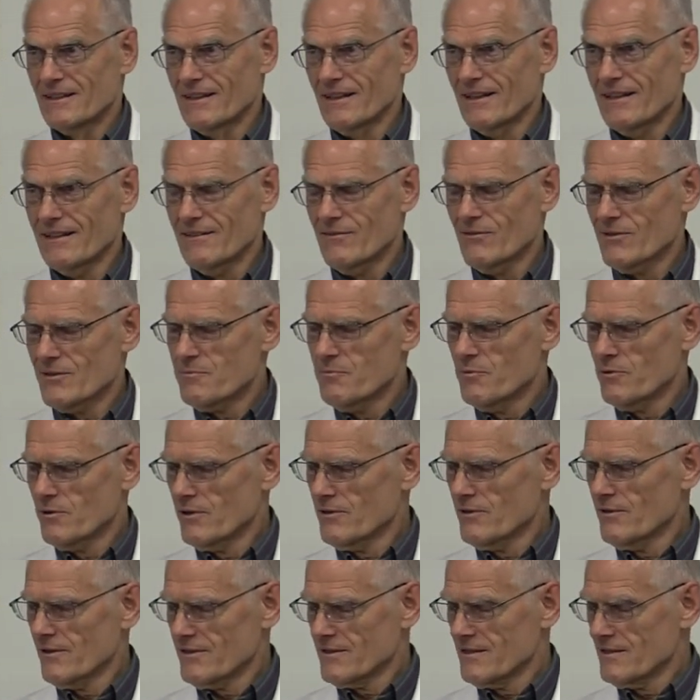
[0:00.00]
and he was put
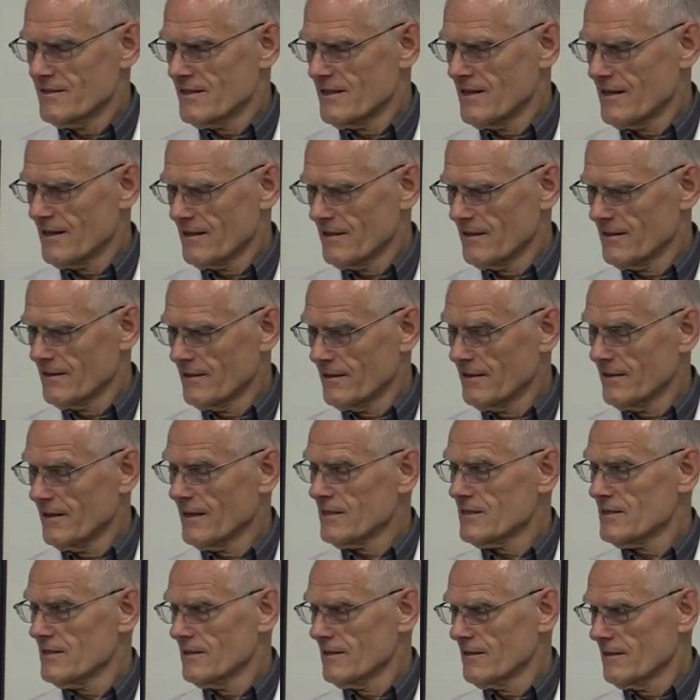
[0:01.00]
on doxycycline, and
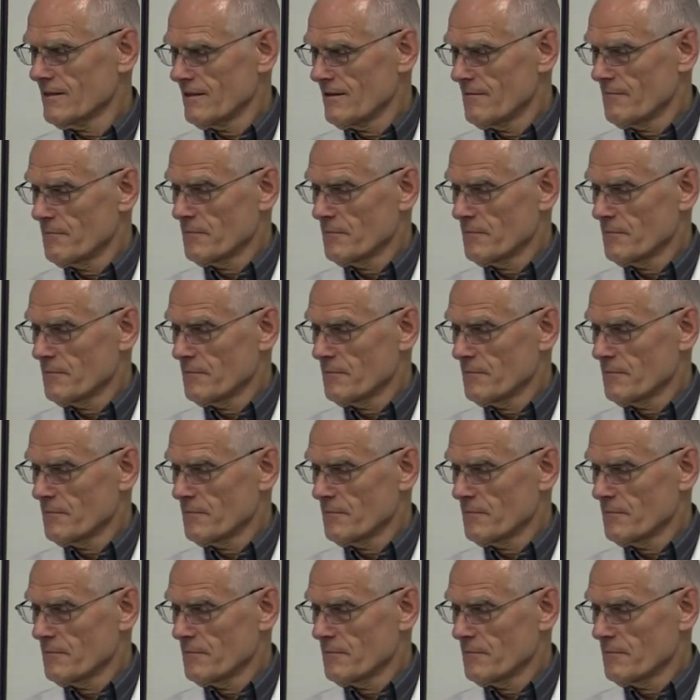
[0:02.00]
actually